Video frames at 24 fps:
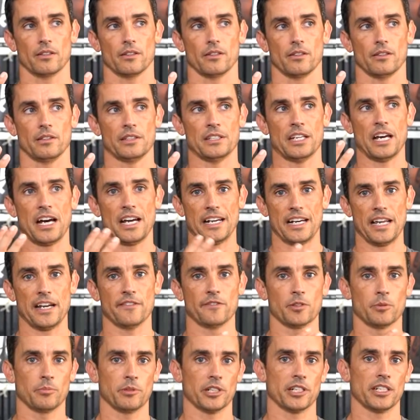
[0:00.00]
not
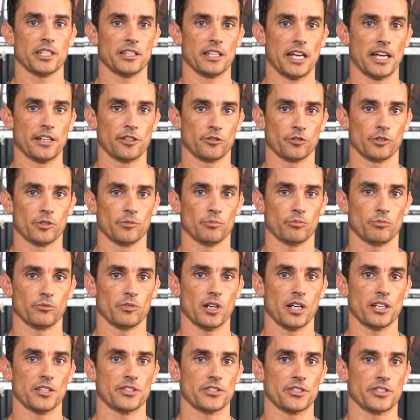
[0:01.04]
everybody in that group
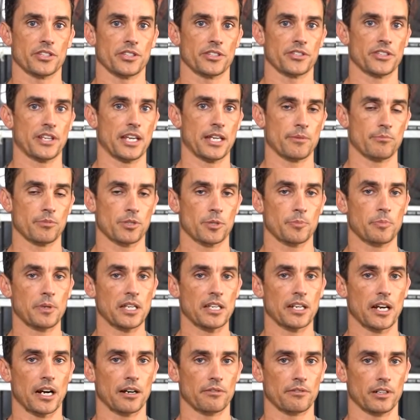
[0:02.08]
runs the same
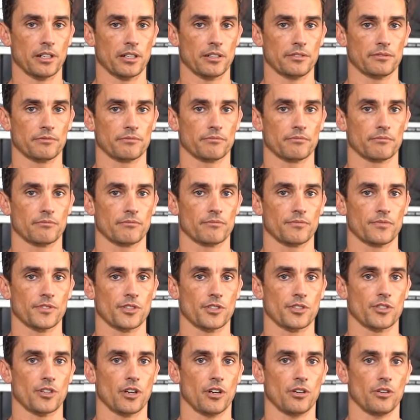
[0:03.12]
speed I run.
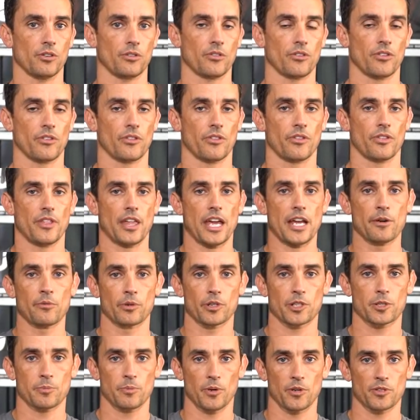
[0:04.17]
So they were
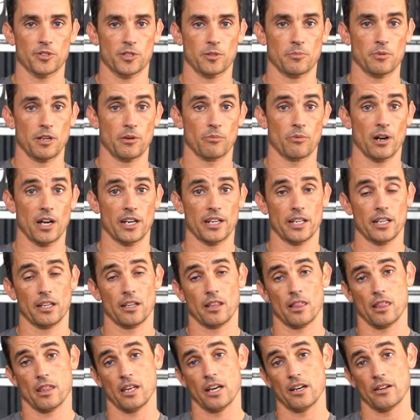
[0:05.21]
supposed to be
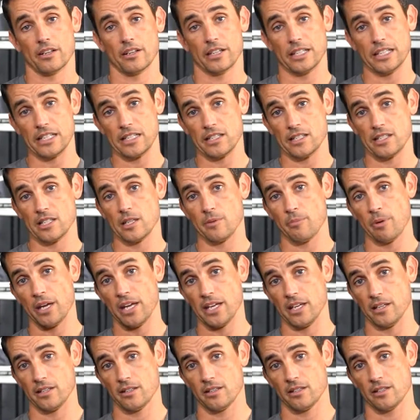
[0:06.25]
running their easy
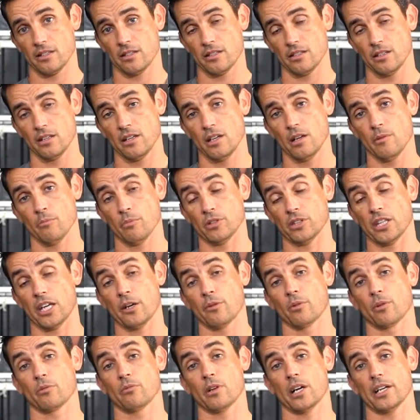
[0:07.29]
pace, but they
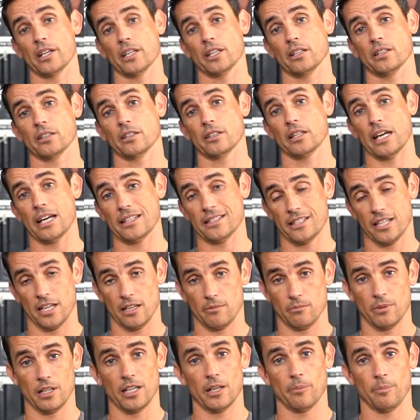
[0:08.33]
were running that
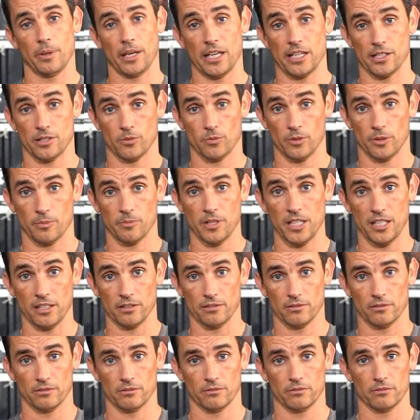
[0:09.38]
10-minute pace with me.
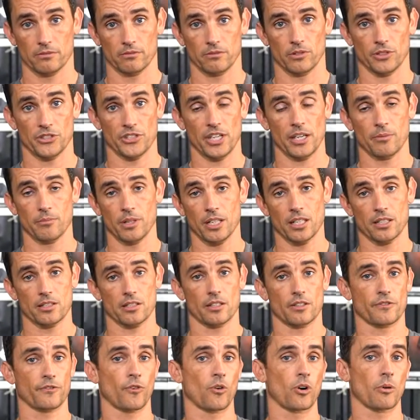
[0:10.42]
Well, 10 minutes
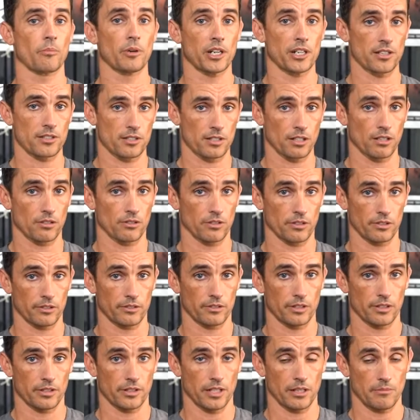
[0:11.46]
is 4 minutes slower
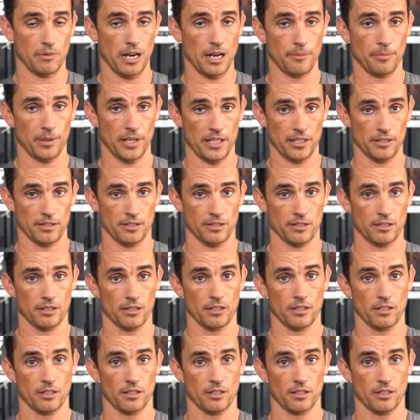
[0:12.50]
than my pace.